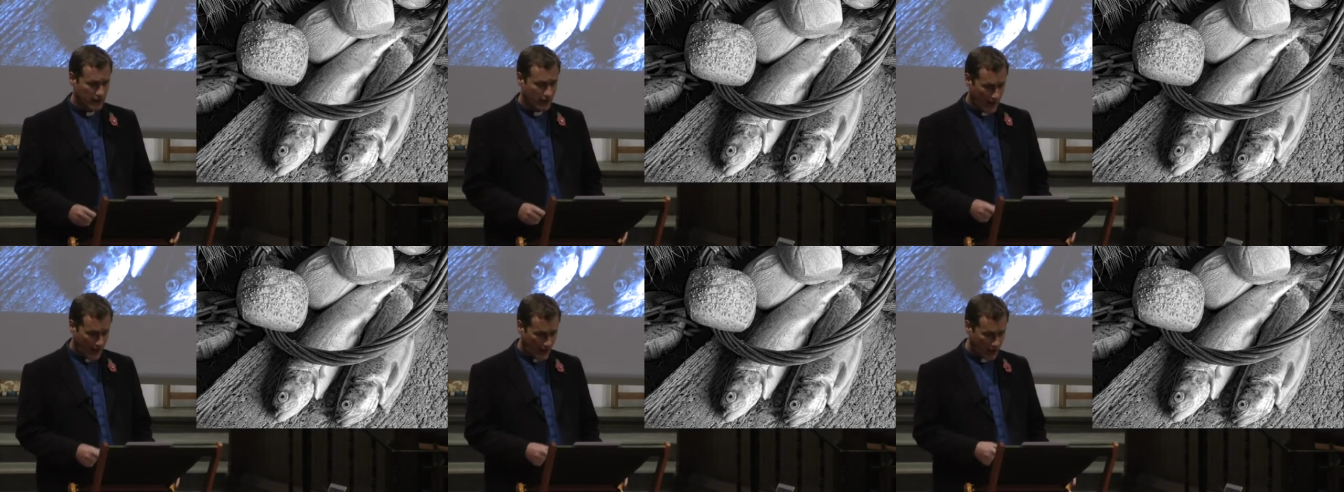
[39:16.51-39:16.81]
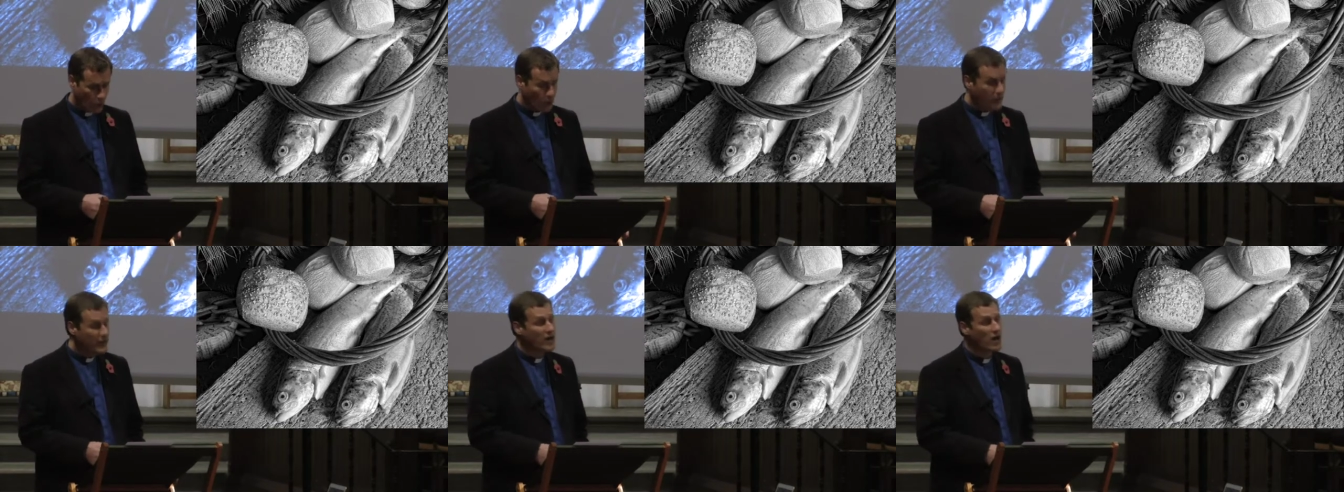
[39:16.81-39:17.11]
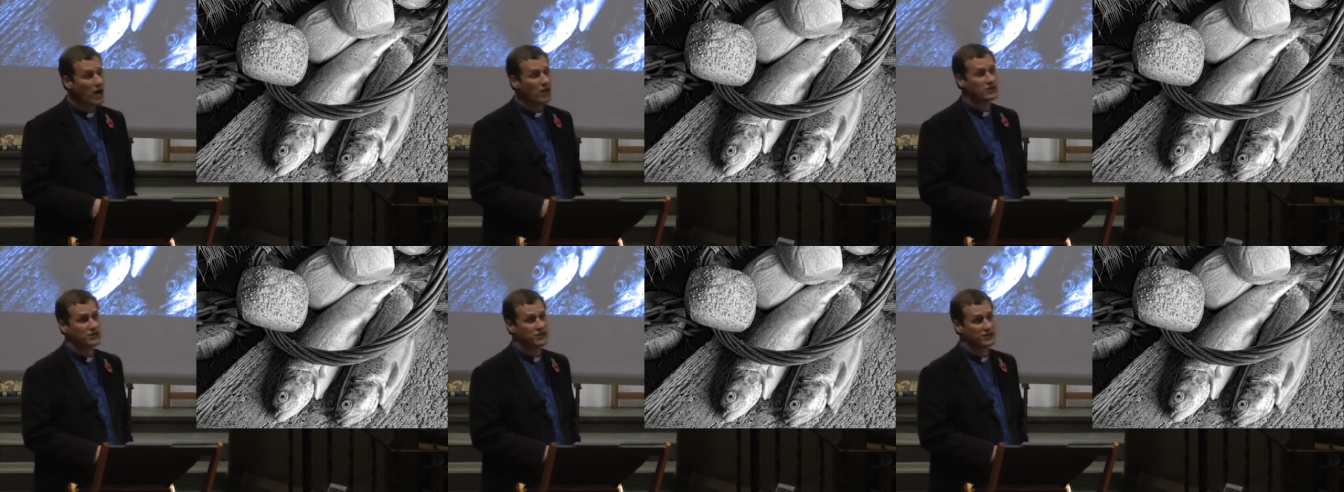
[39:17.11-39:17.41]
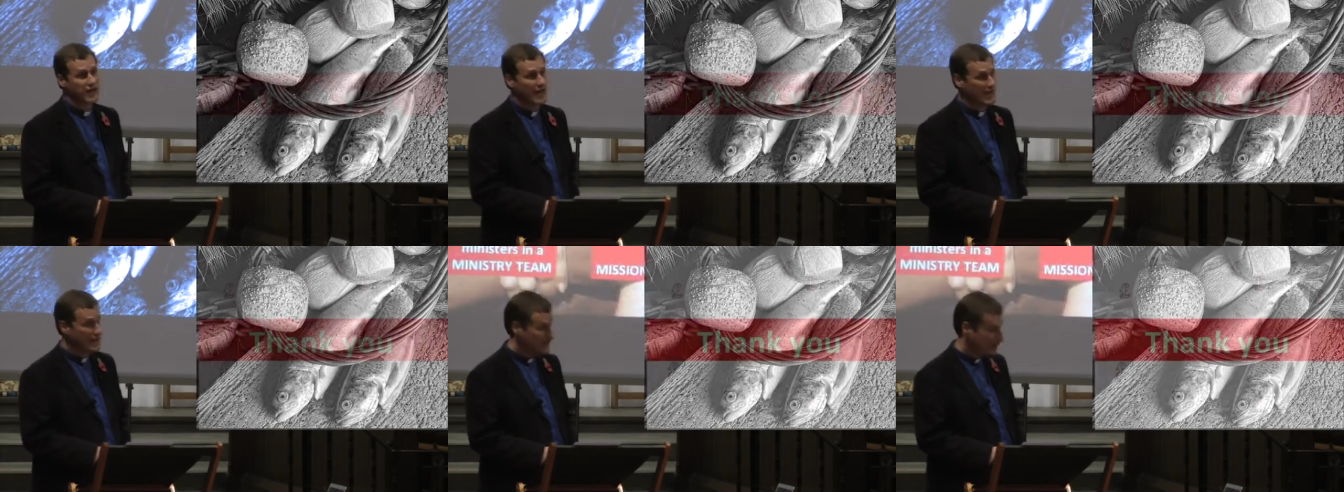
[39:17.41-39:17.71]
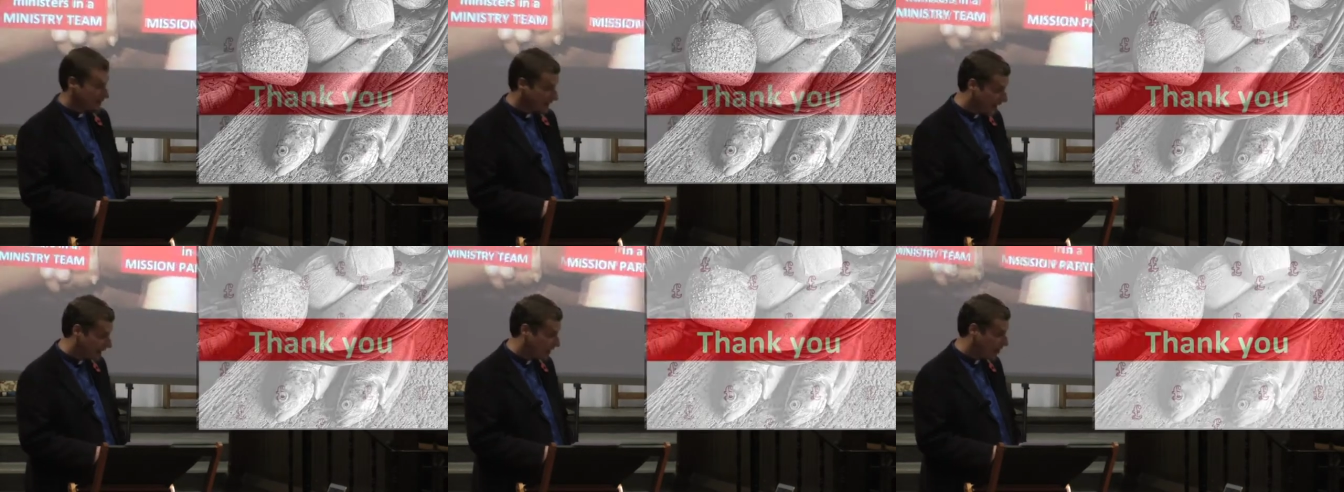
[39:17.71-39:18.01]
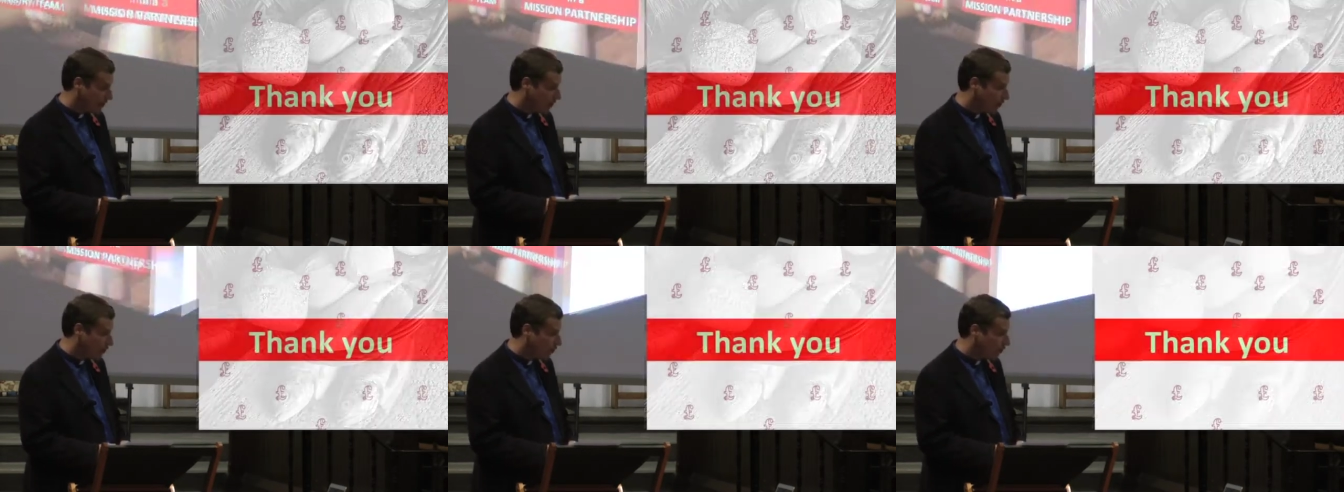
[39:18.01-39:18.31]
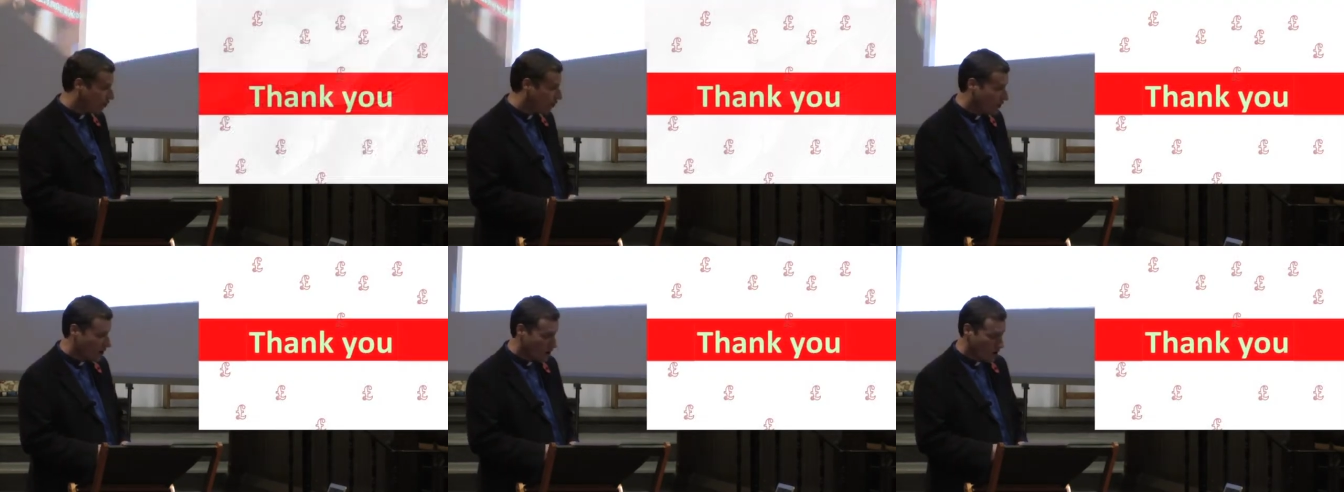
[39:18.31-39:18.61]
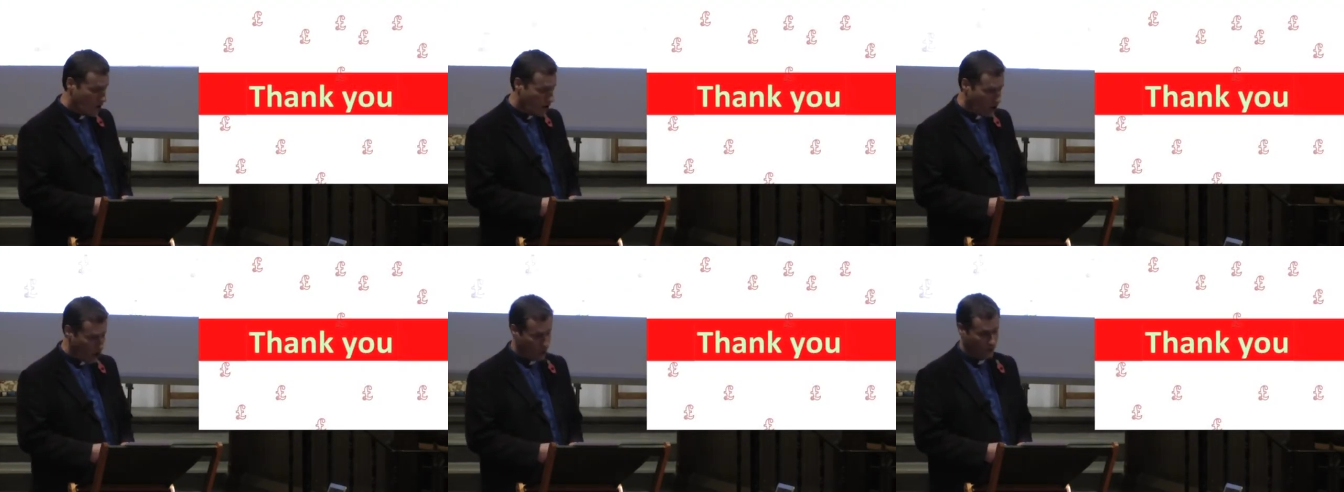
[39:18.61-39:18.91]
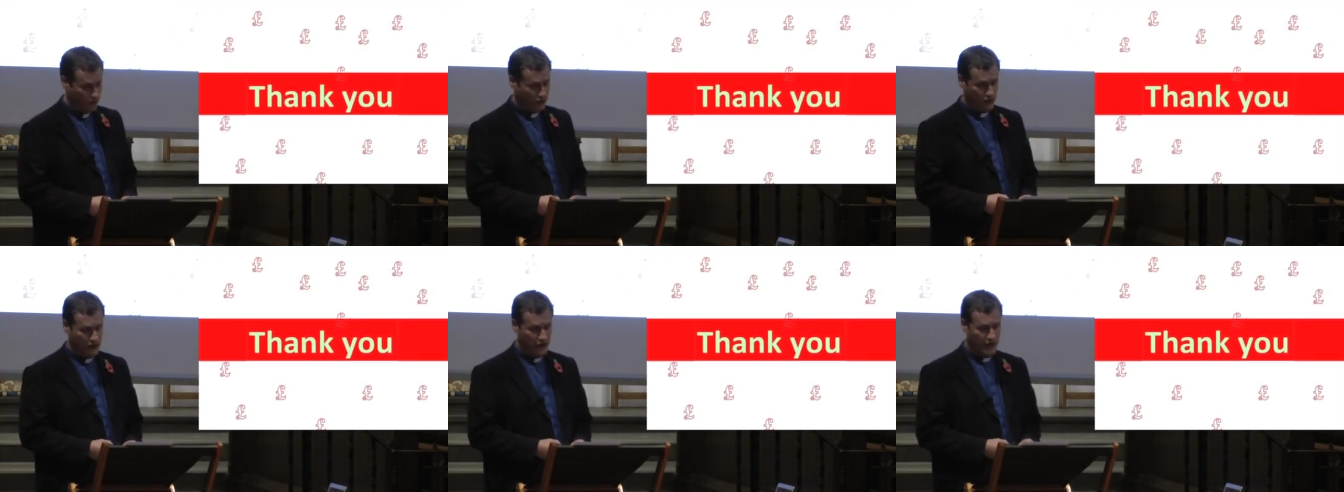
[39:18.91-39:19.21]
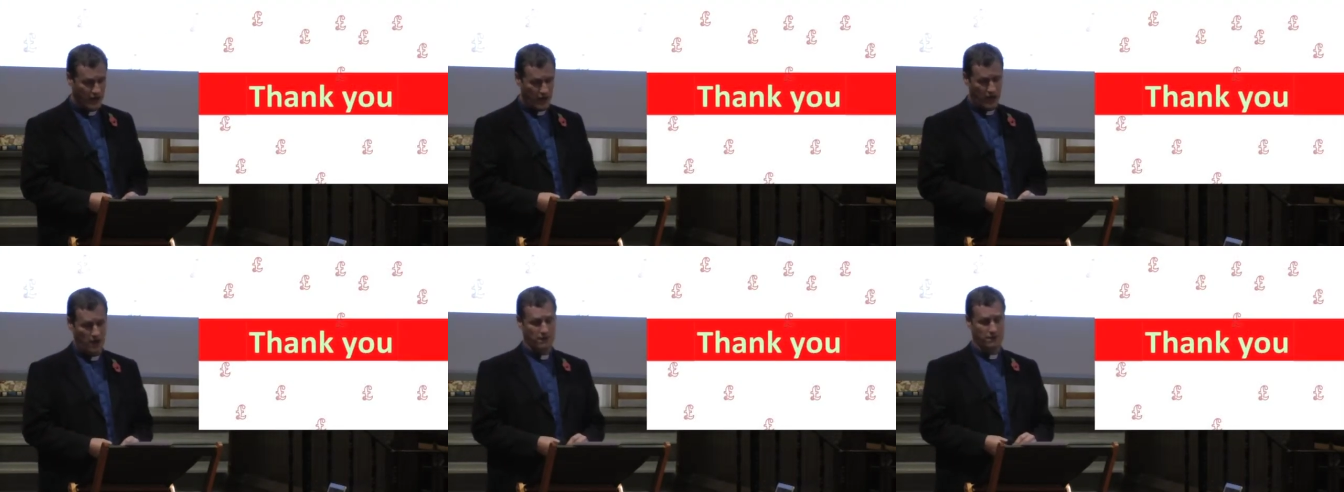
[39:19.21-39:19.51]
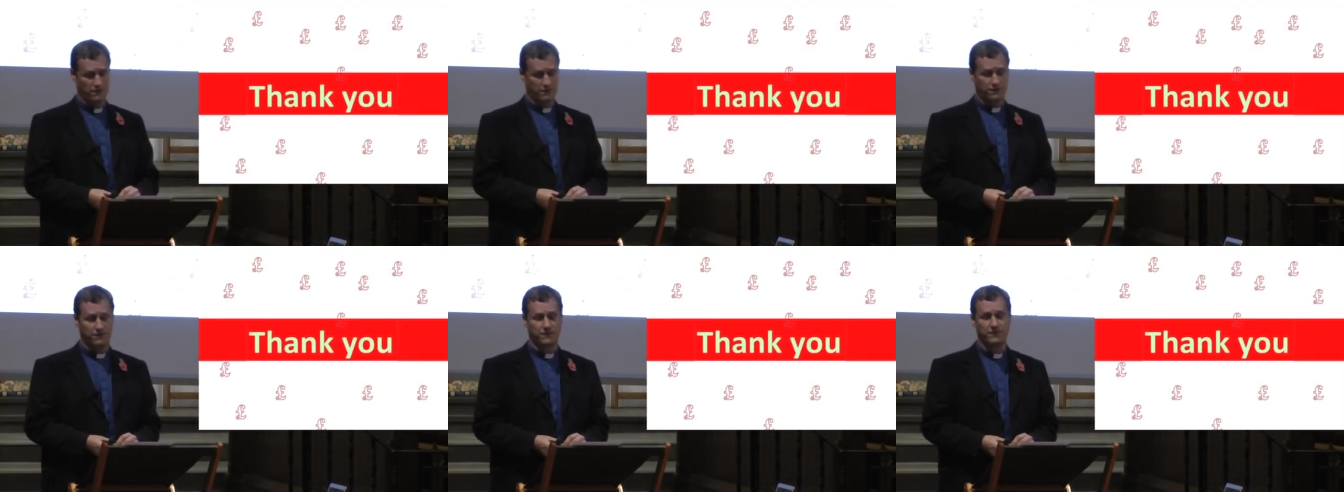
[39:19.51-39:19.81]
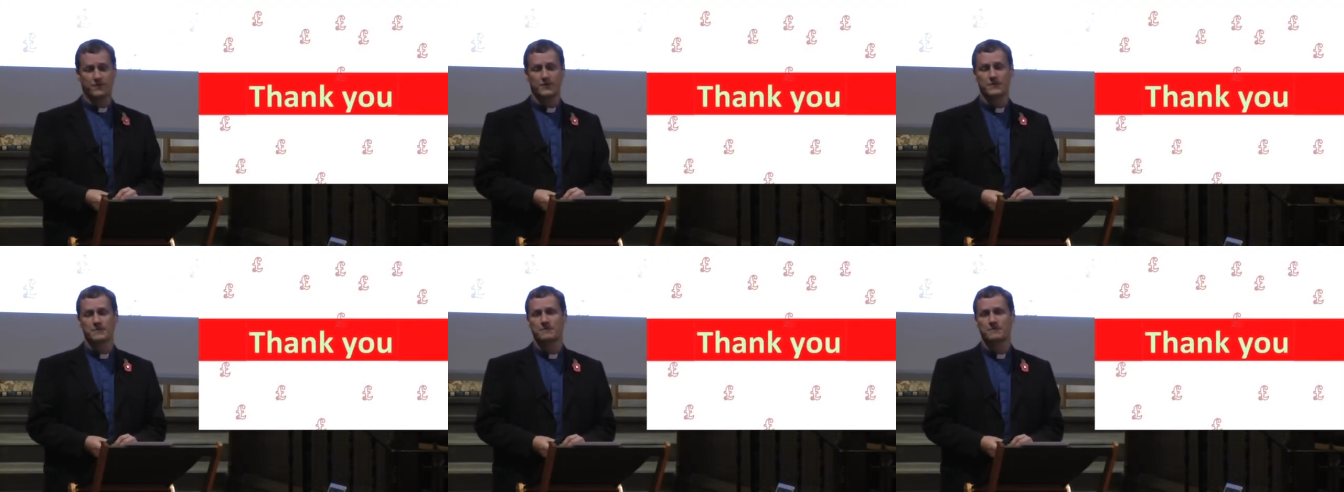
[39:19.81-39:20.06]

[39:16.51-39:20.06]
and we can't say thank you often enough.